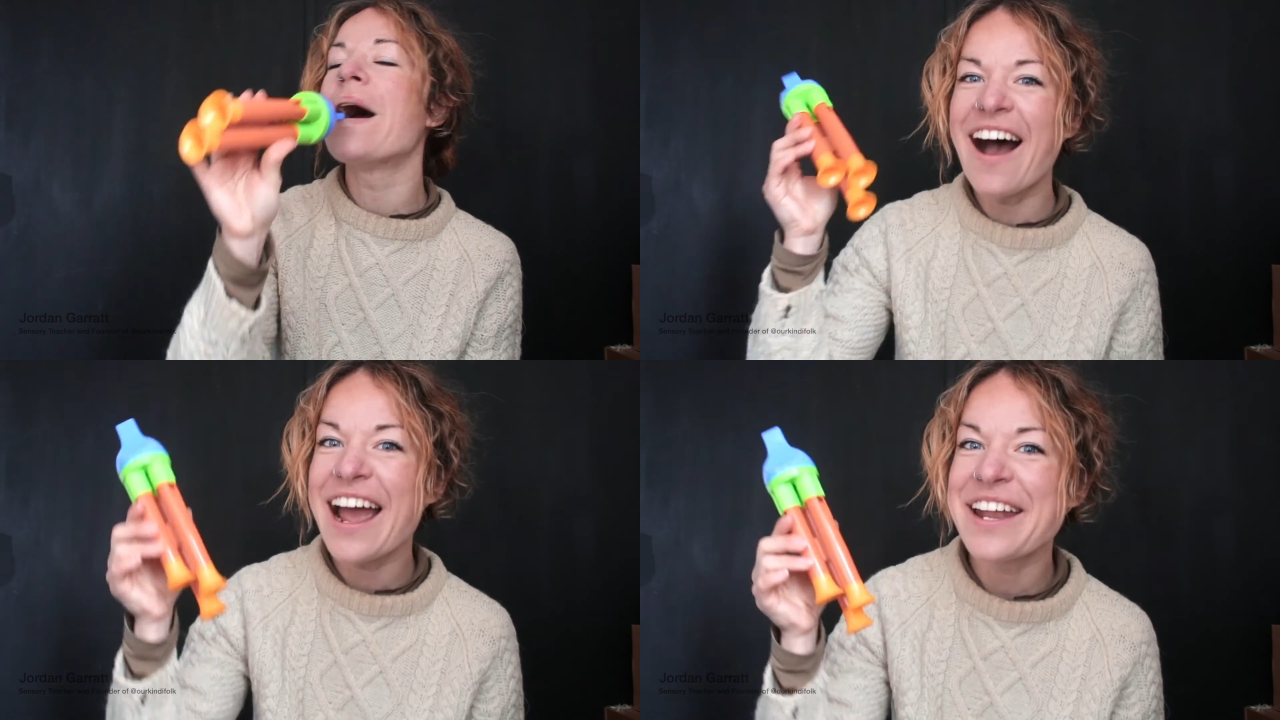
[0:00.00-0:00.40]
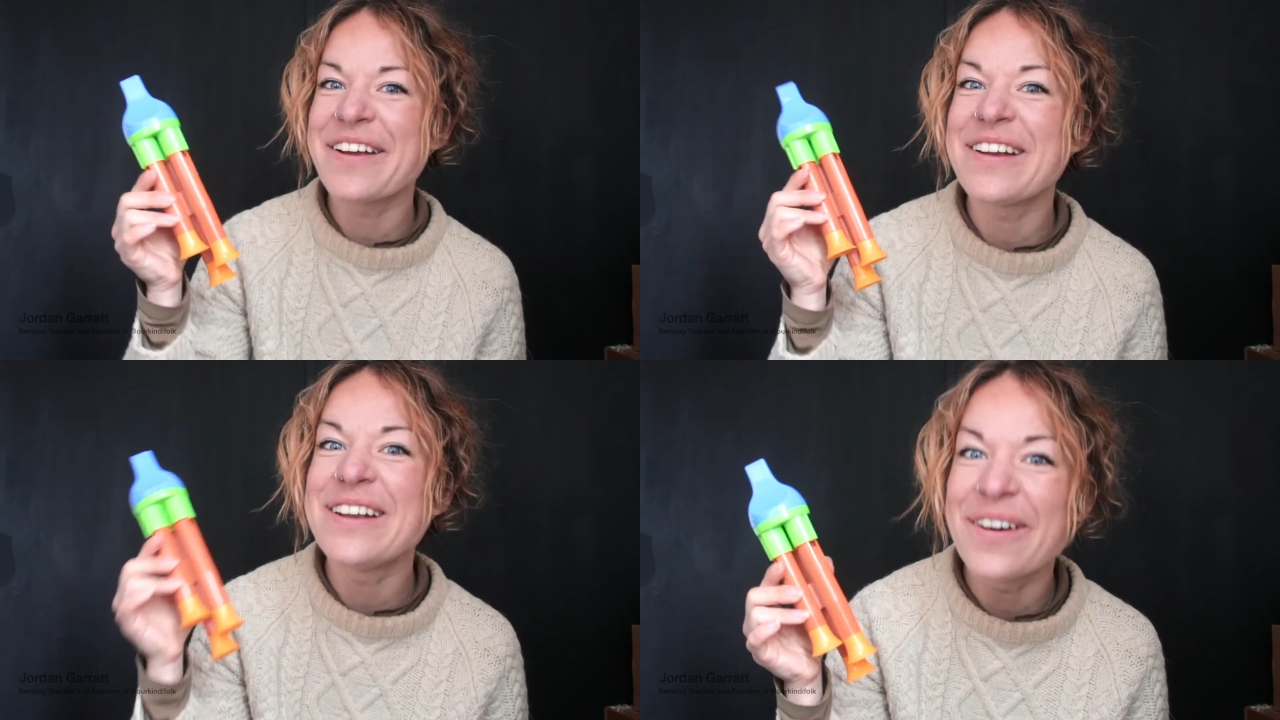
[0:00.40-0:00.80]
I know
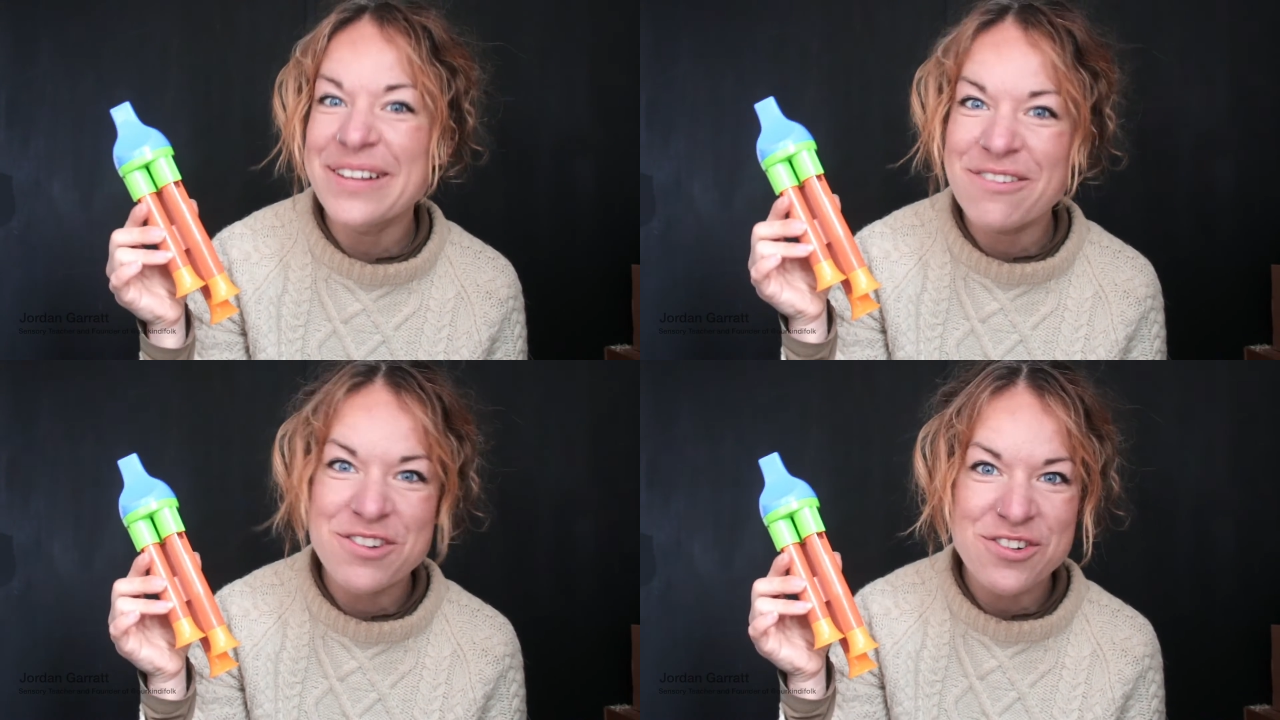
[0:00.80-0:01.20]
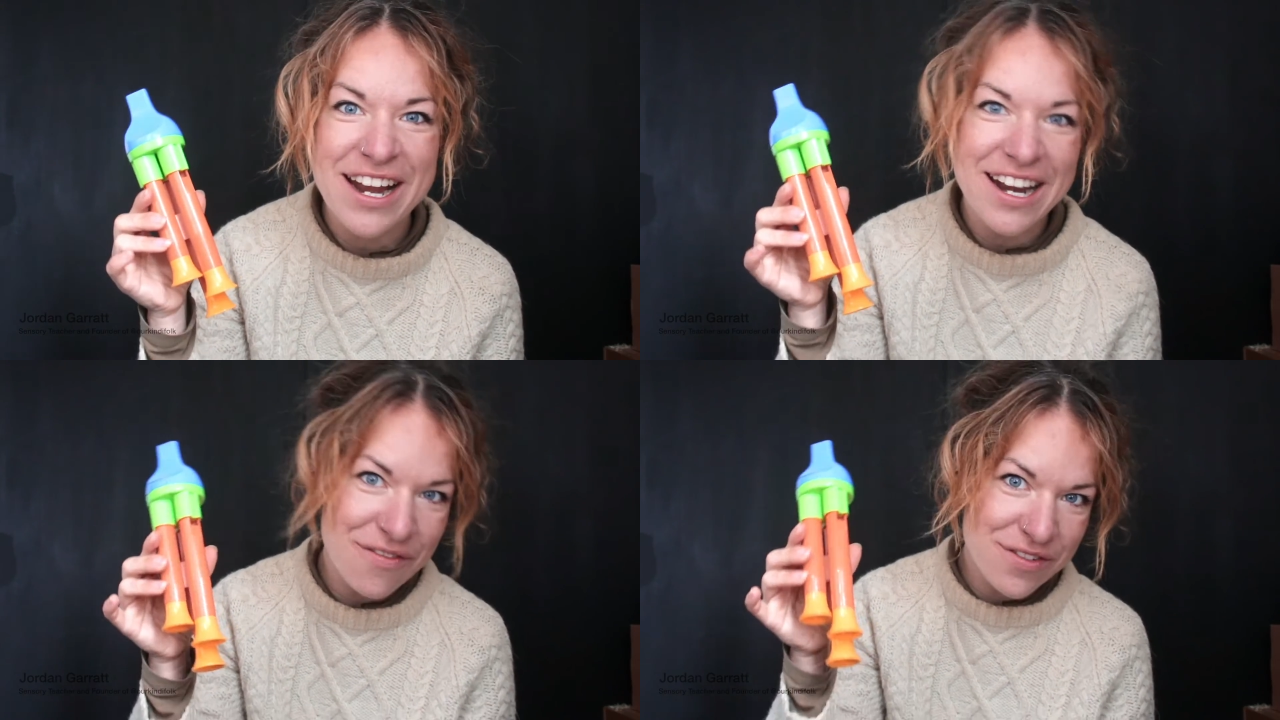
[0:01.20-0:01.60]
lots of
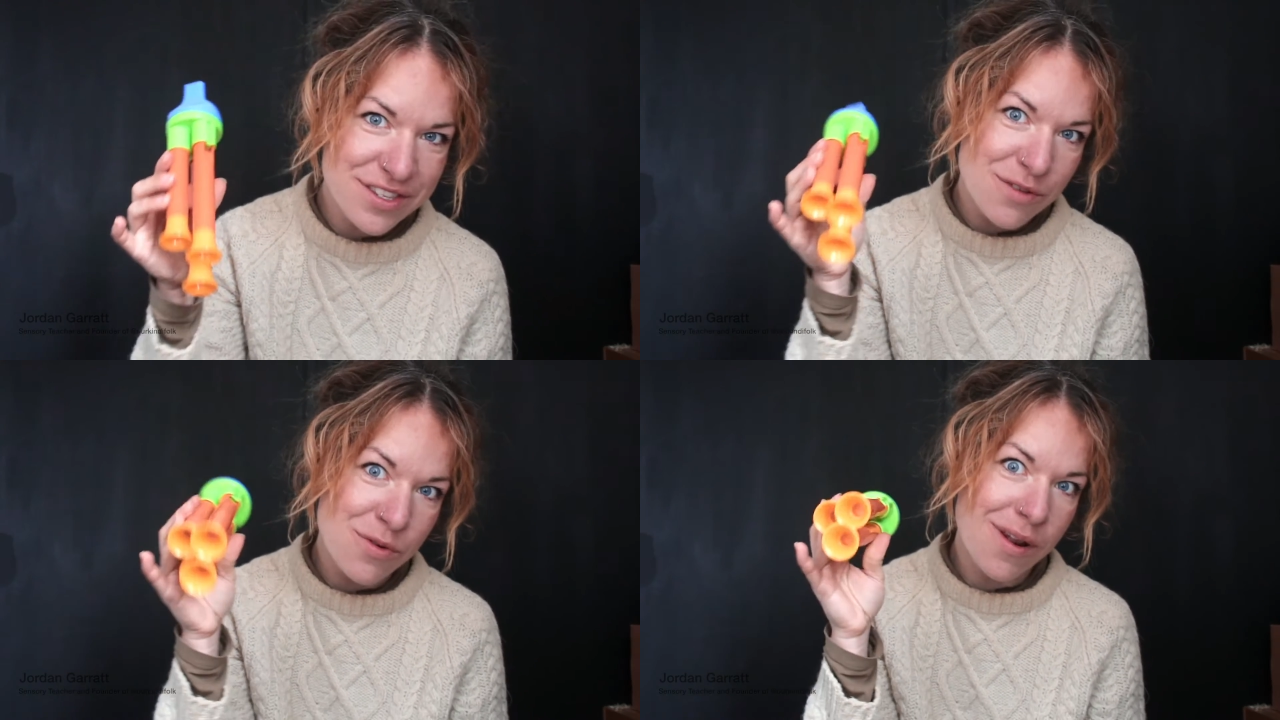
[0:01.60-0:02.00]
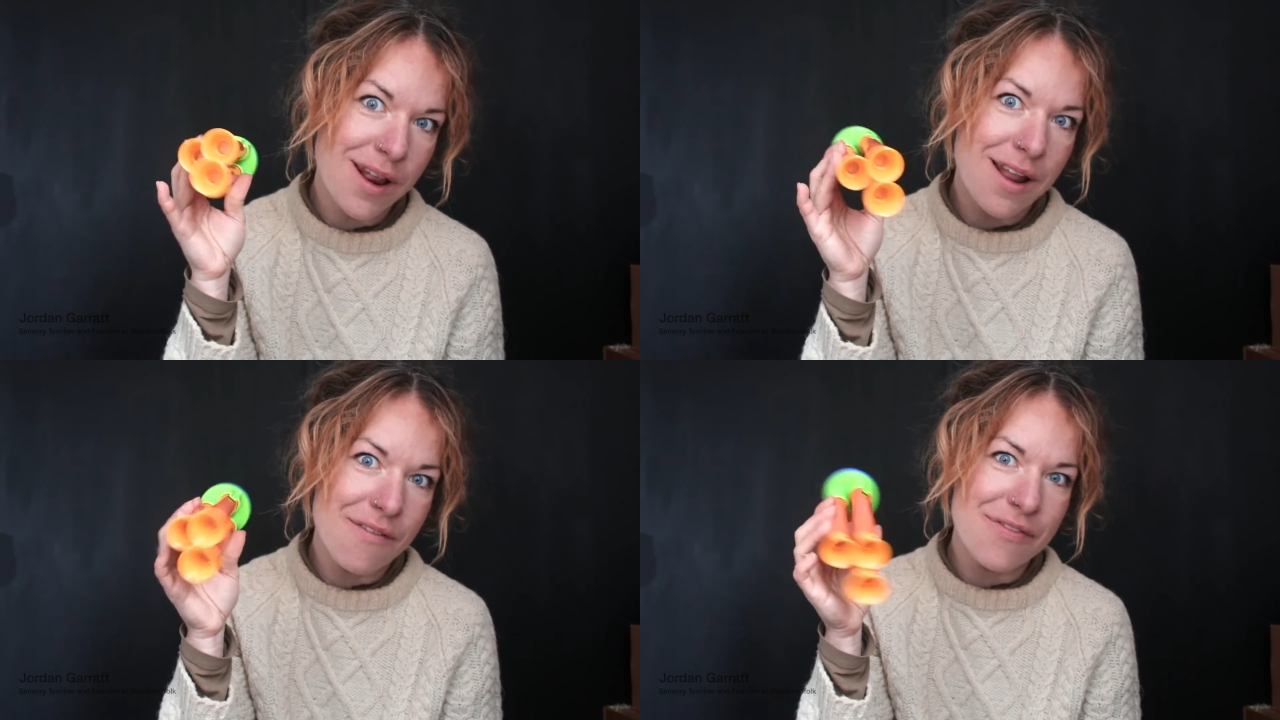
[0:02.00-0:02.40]
train lovers that will
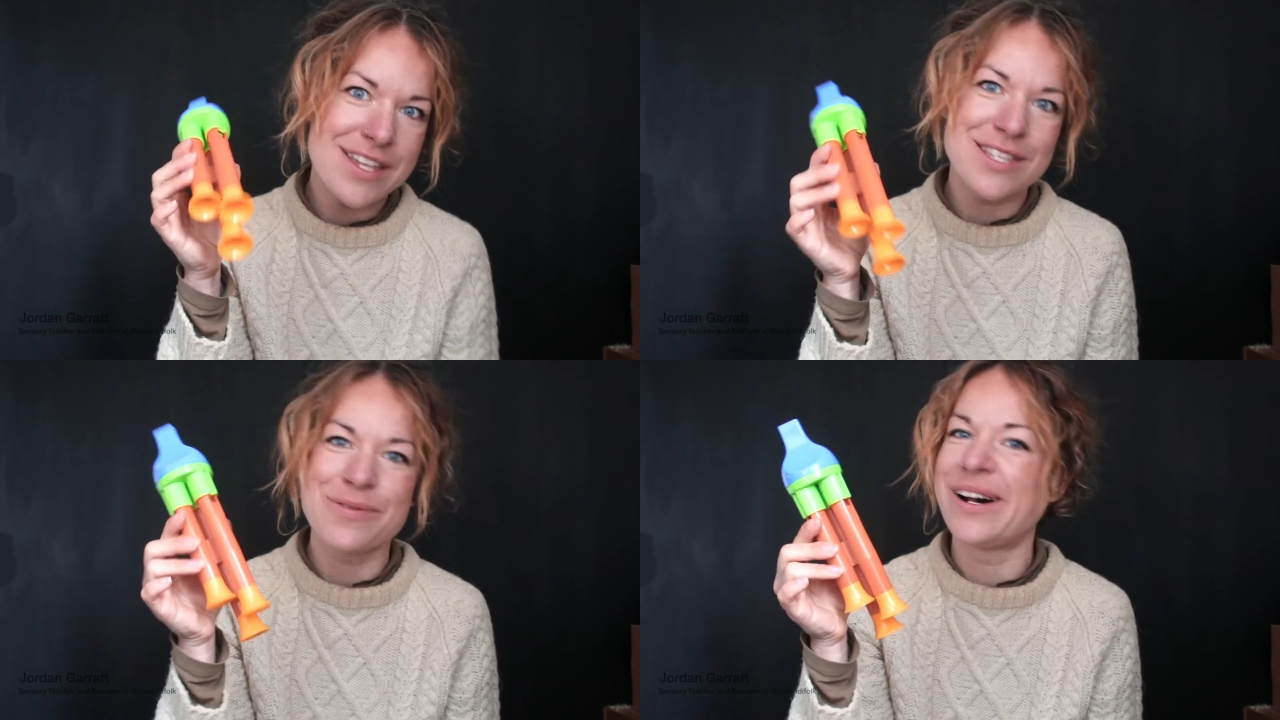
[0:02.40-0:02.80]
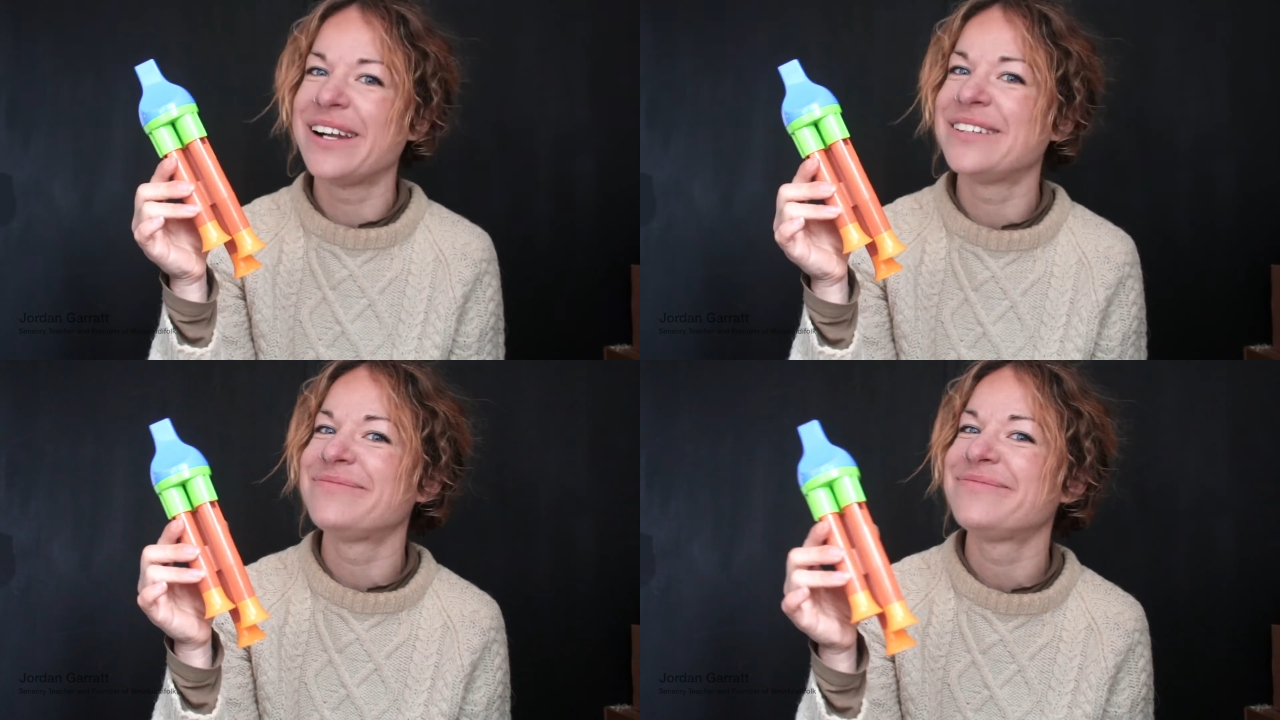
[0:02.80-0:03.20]
love this one.